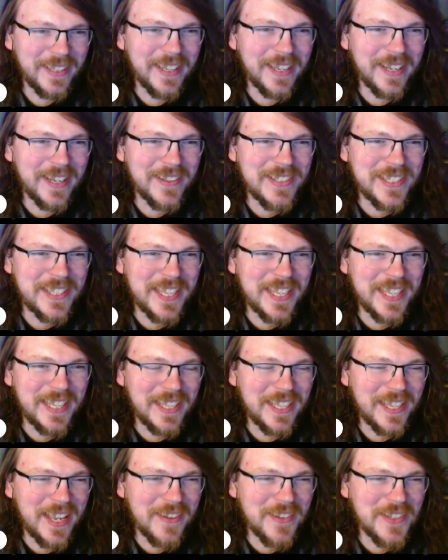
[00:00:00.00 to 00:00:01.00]
yeah. I was
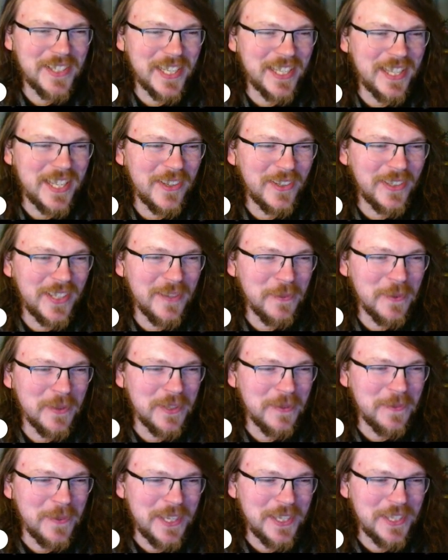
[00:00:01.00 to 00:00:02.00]
like, the old emperor
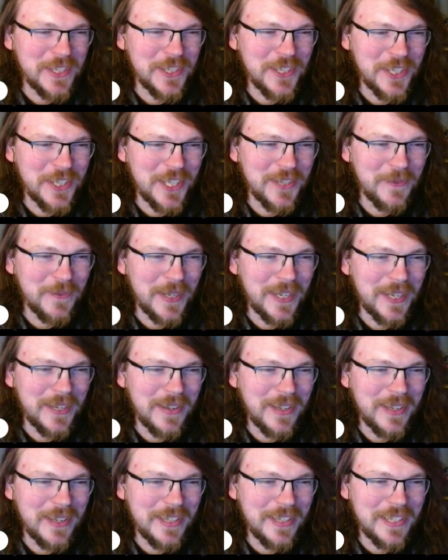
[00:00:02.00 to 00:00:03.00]
is a piece of shit,
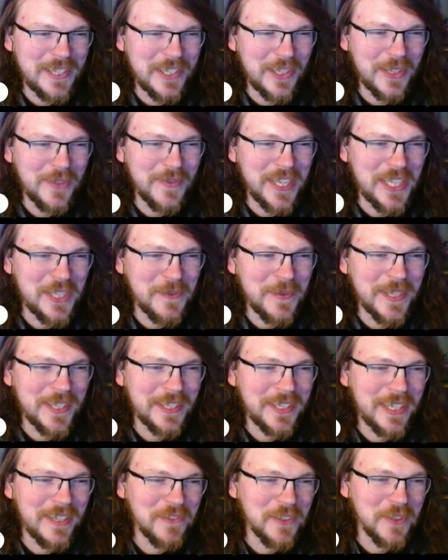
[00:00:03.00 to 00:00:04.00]
but this still makes me
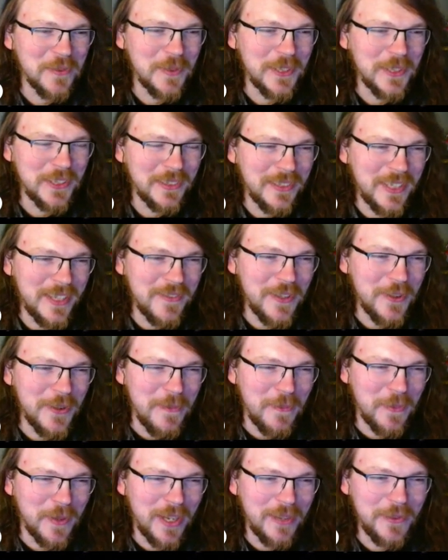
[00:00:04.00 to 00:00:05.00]
uncomfortable, even though
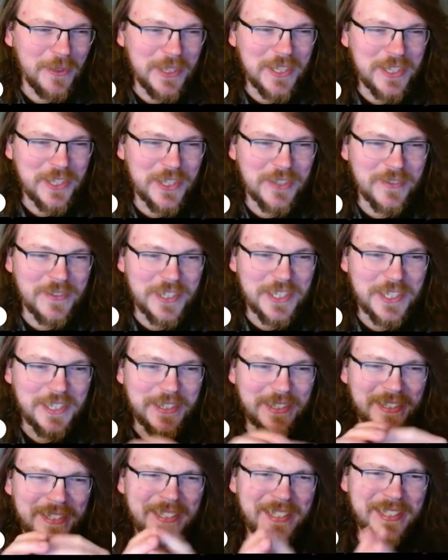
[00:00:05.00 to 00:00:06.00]
he probably deserves it.
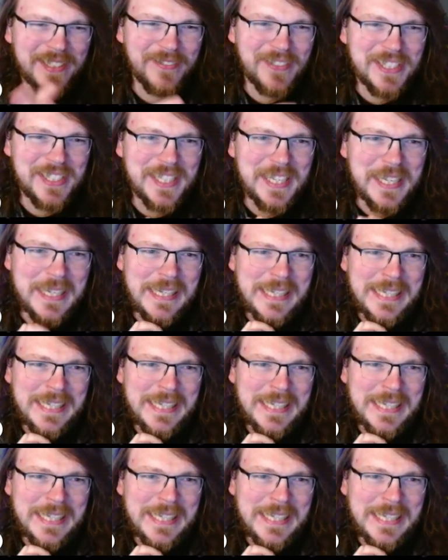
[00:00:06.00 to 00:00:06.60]
I'm just like,